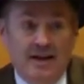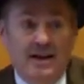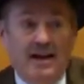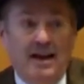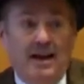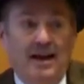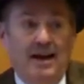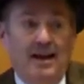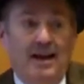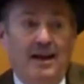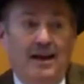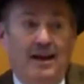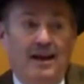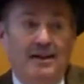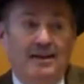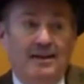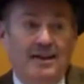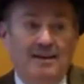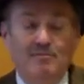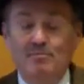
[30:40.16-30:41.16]

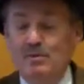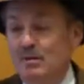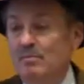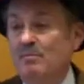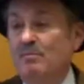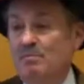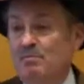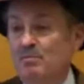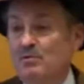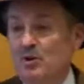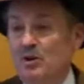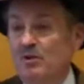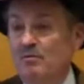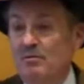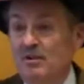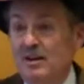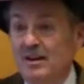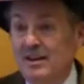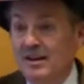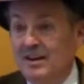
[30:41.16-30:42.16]
And they've been sort
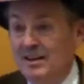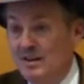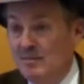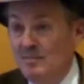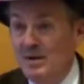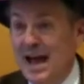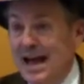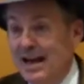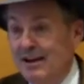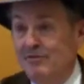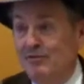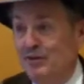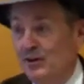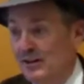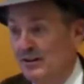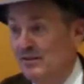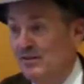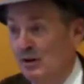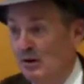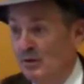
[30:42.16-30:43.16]
of on the back
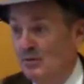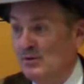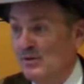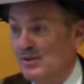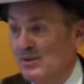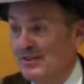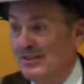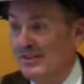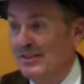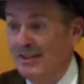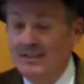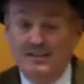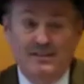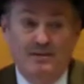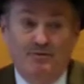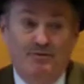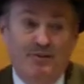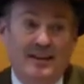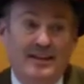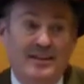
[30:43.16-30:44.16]
foot, you know, just let's
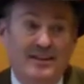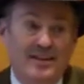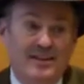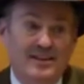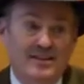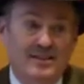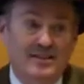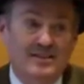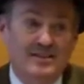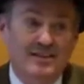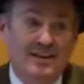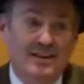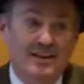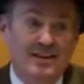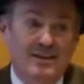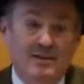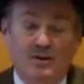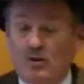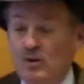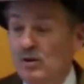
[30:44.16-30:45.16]
defend this.
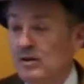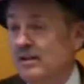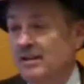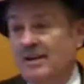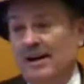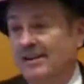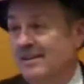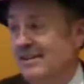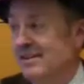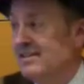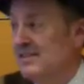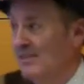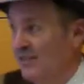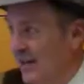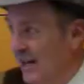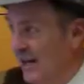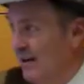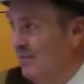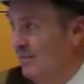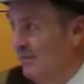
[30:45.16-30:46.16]
All the ideas have
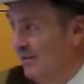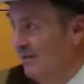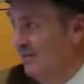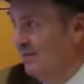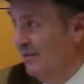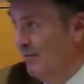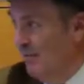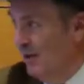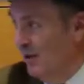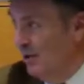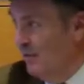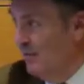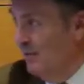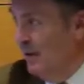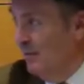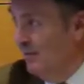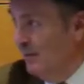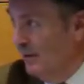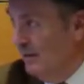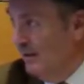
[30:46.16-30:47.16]
come from other
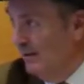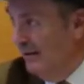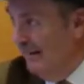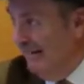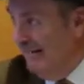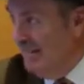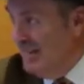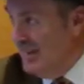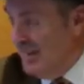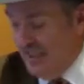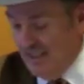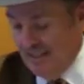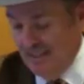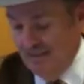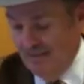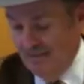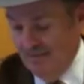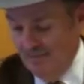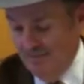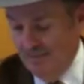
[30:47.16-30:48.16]
people.
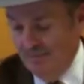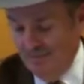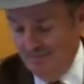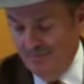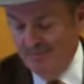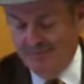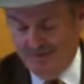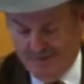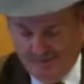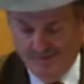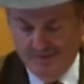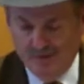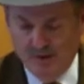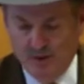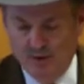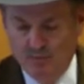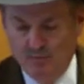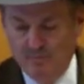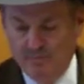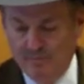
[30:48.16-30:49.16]
And
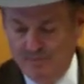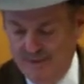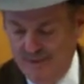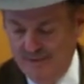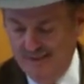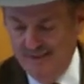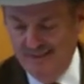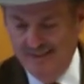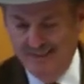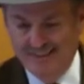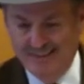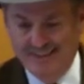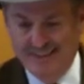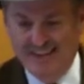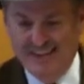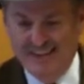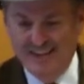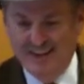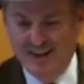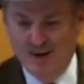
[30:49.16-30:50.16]
so this is an
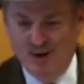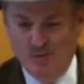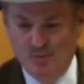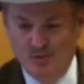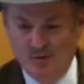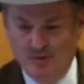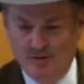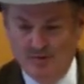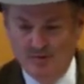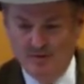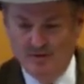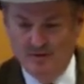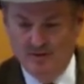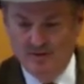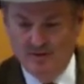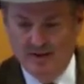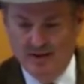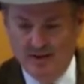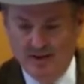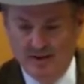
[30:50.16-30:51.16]
idea I hope you
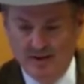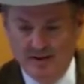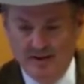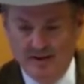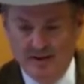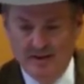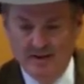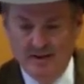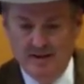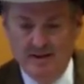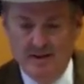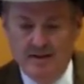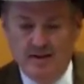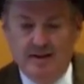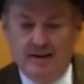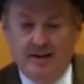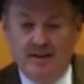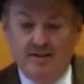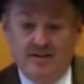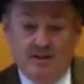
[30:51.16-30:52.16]
like.
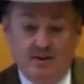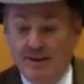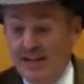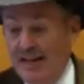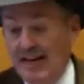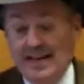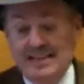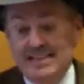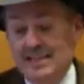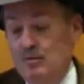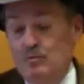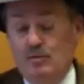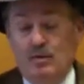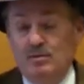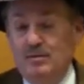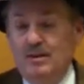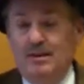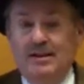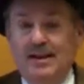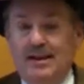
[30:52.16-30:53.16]
And so then I said, what
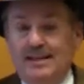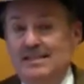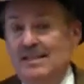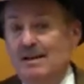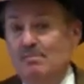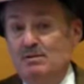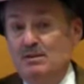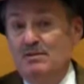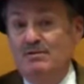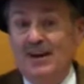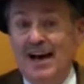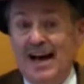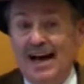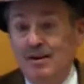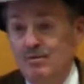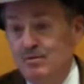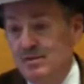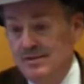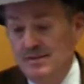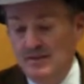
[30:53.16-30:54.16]
were the next steps? If
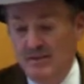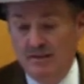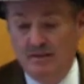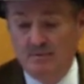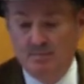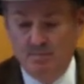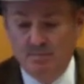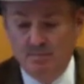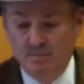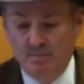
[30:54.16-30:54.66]
I was a